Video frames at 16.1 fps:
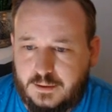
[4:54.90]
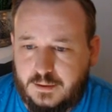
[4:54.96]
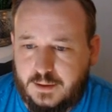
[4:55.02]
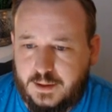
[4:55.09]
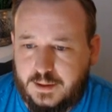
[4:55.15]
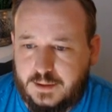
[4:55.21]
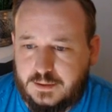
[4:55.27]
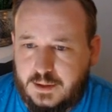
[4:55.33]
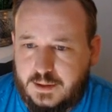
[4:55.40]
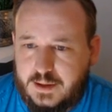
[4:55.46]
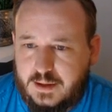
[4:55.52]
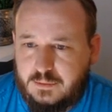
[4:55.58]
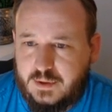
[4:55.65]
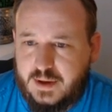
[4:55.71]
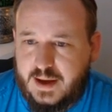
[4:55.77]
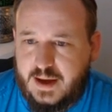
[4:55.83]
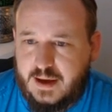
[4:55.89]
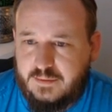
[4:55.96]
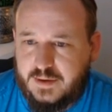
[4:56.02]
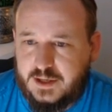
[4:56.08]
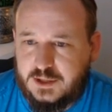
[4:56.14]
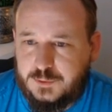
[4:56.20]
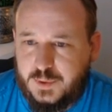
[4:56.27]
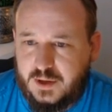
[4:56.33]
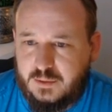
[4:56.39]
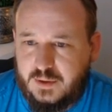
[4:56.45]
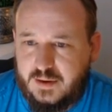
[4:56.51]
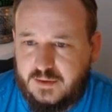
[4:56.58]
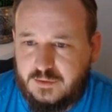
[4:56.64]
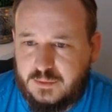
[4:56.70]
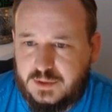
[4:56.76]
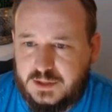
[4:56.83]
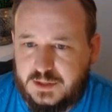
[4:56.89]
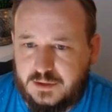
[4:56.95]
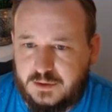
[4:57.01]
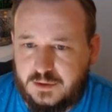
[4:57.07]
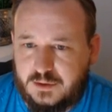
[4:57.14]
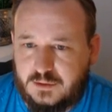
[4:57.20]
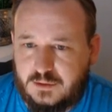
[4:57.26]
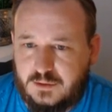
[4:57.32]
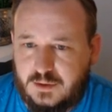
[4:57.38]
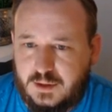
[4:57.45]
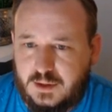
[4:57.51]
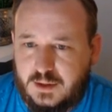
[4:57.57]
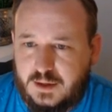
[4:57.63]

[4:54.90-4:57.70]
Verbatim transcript: All right, now that we have edge banding, we have a material.